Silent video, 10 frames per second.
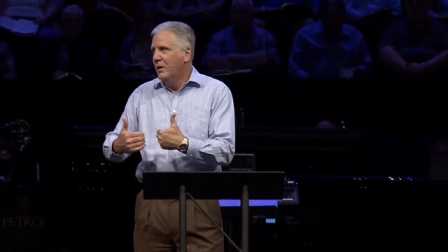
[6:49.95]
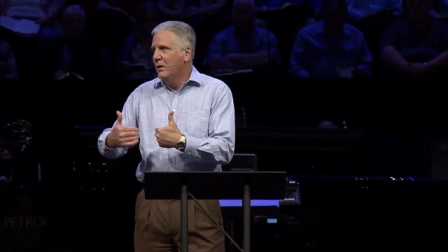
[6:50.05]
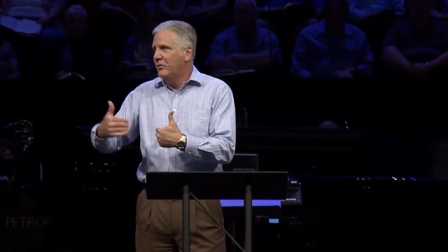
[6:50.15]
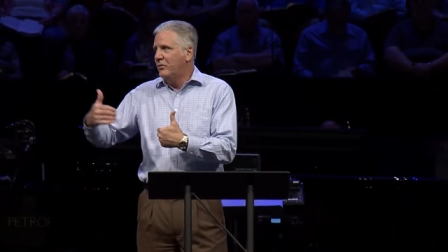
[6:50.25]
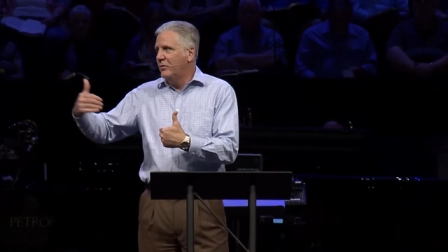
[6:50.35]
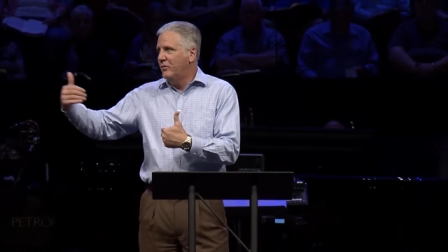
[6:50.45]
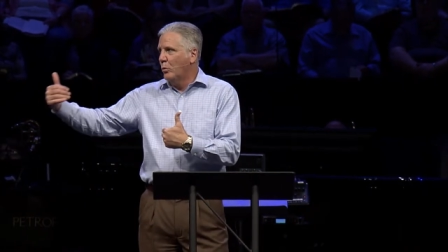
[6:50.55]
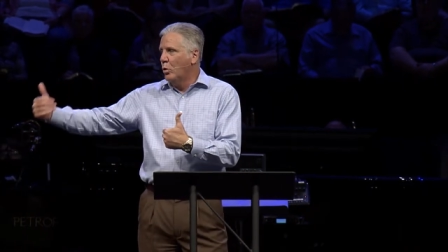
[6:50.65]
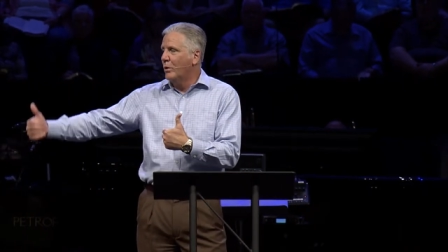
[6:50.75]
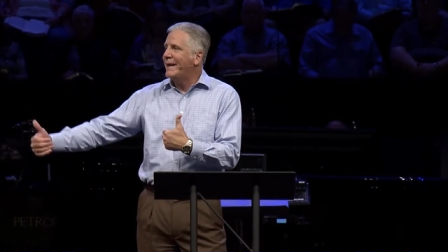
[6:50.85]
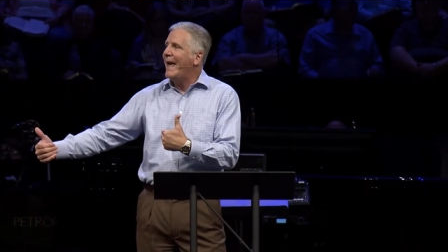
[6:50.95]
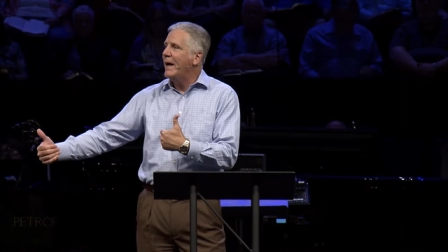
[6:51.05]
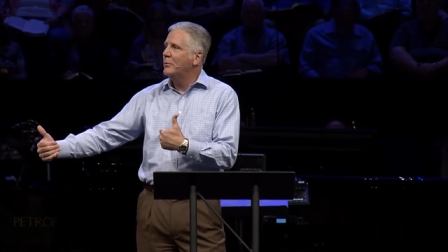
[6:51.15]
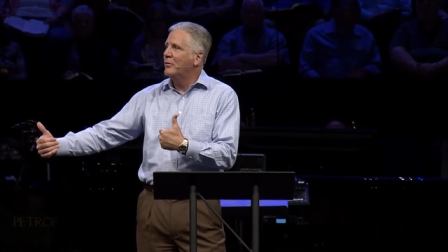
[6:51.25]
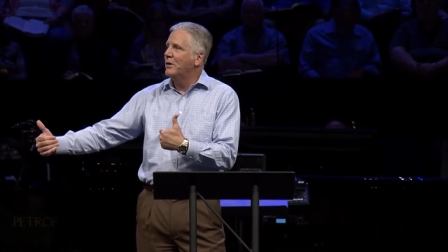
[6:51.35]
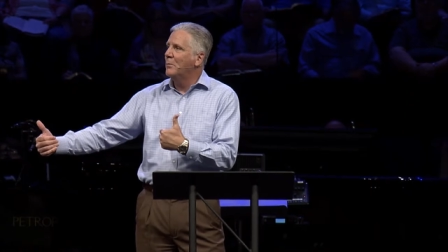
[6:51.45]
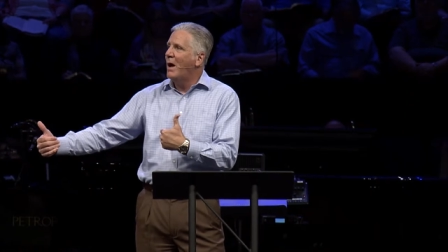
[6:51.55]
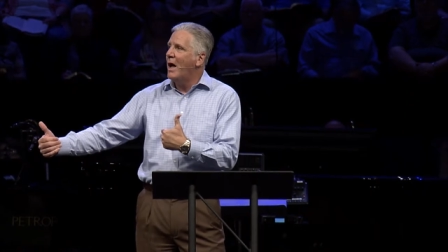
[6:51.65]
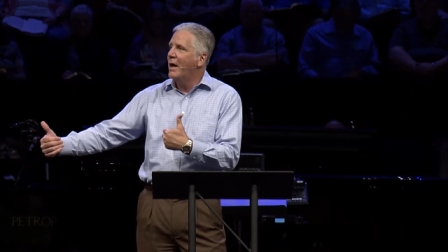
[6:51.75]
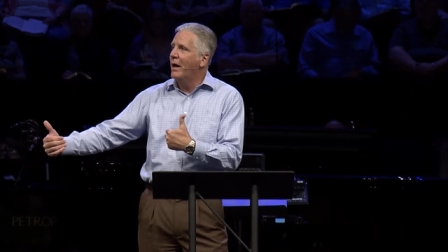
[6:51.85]
since the word came to
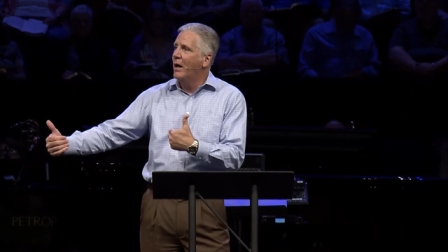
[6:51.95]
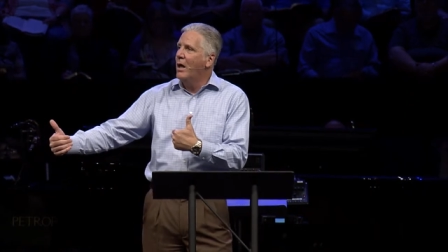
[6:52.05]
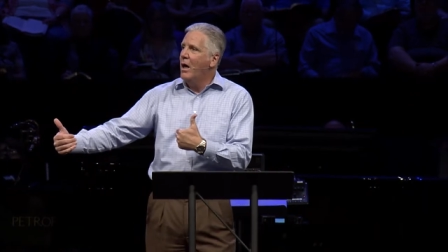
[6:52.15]
Nehemiah